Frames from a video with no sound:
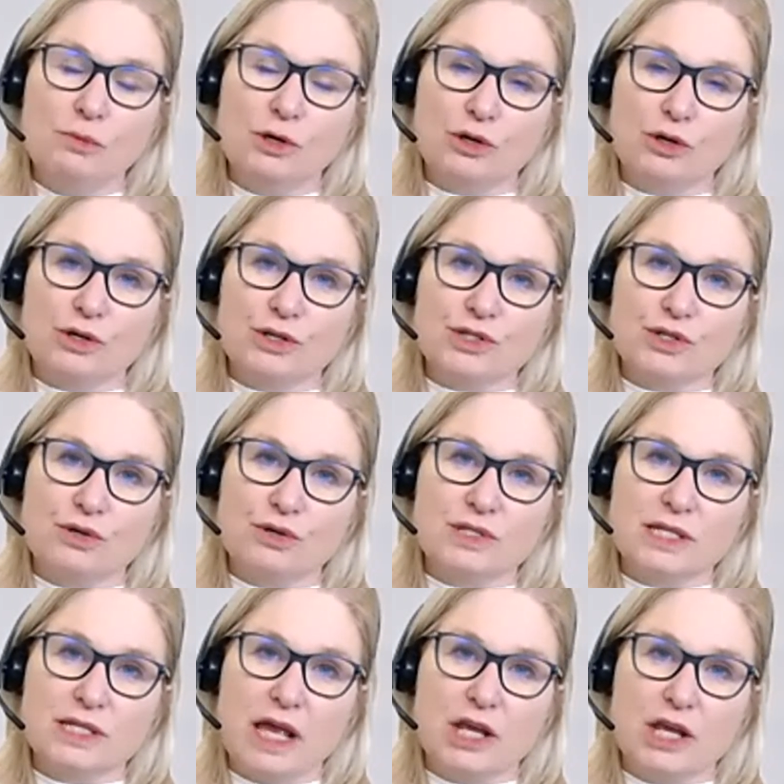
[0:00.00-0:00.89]

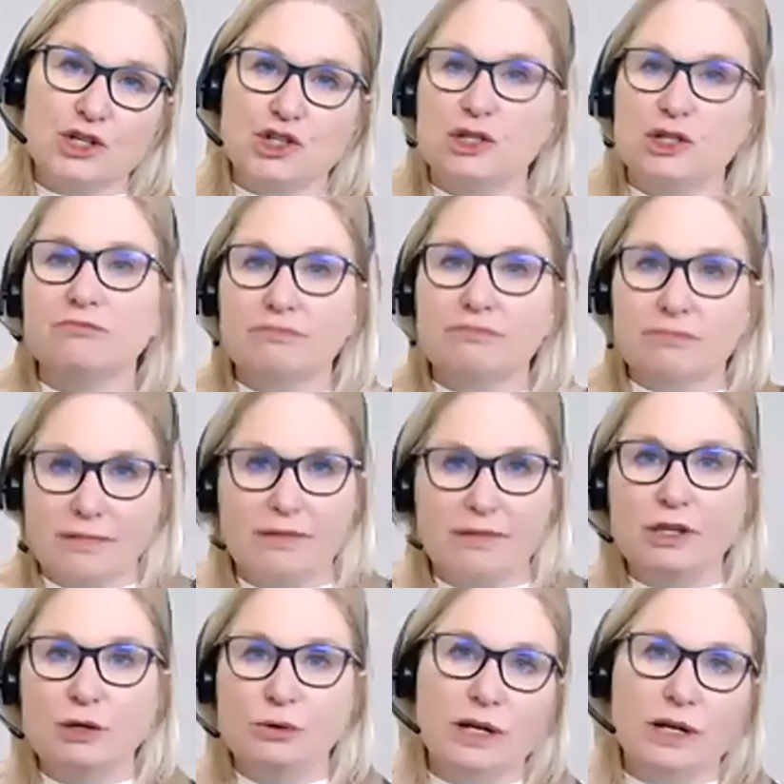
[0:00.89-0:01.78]
association, you
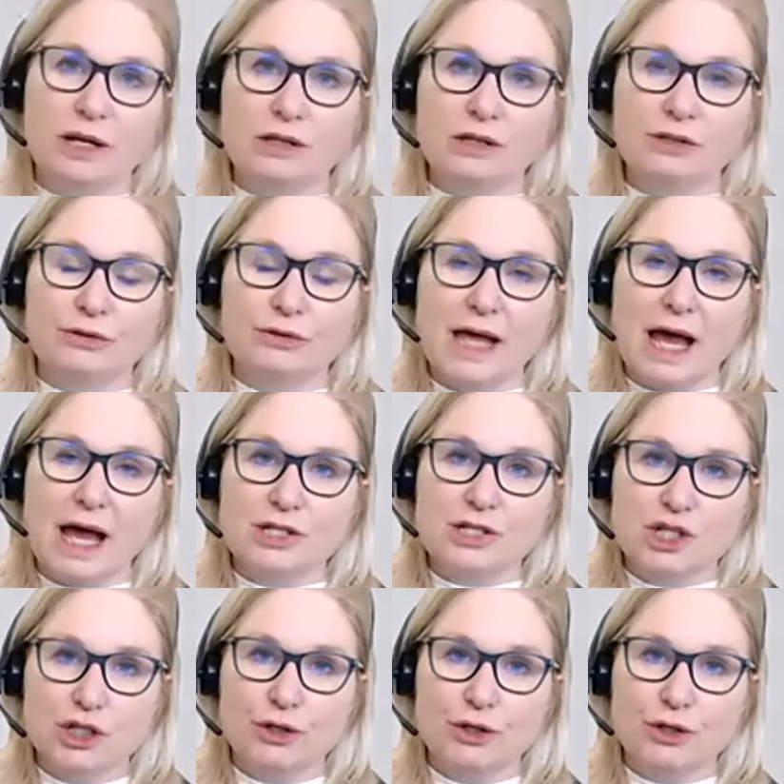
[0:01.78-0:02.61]
would include that too.